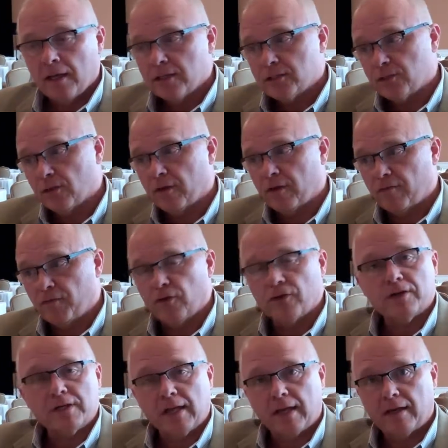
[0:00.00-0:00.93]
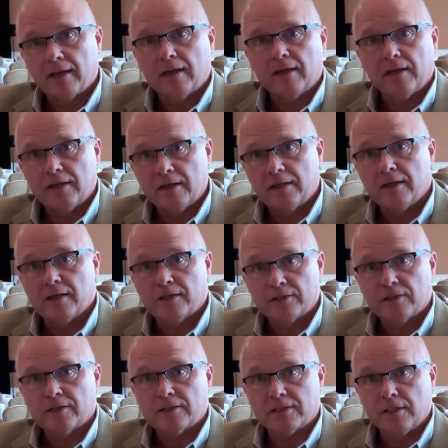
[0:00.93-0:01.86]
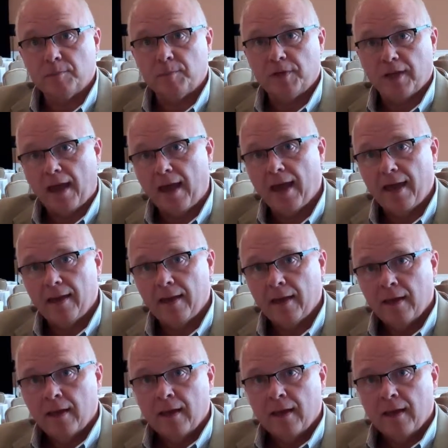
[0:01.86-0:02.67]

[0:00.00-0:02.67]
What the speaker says: so that if you're attending Digital CPA,